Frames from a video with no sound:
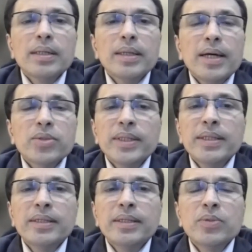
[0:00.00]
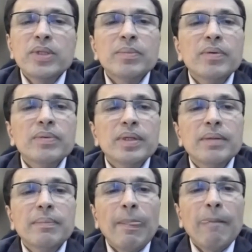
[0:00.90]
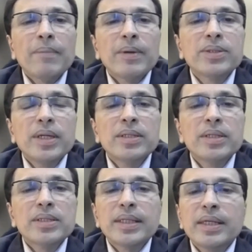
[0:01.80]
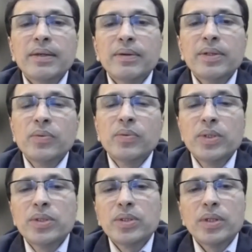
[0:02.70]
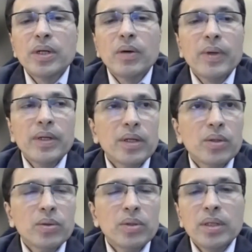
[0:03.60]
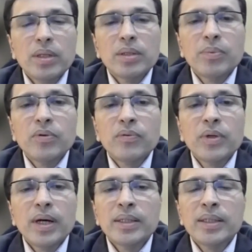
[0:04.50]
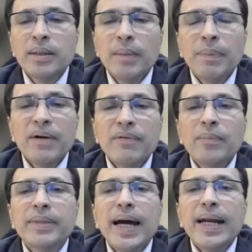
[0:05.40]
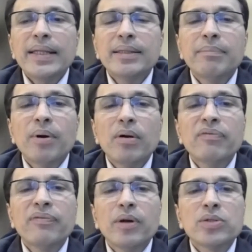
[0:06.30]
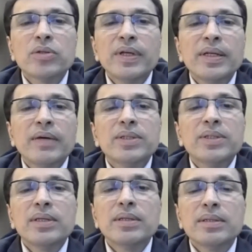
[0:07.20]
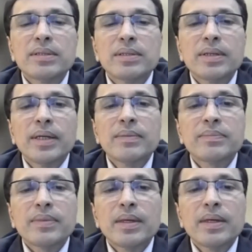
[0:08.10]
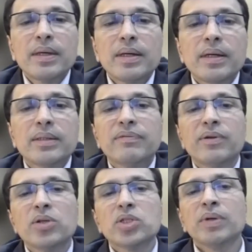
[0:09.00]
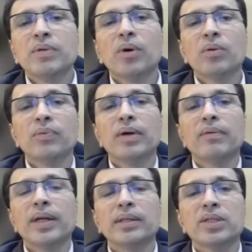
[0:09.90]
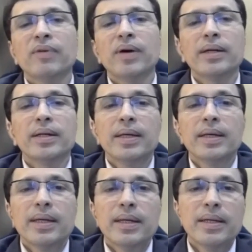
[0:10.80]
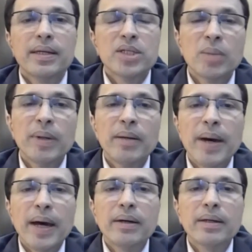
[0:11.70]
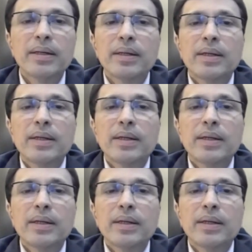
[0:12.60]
so I think these were some of the changes I think which we did to the portfolio. Apart from that, I think the broader philosophy never changes, right? The philosophy what we are running this fund in a disciplined manner,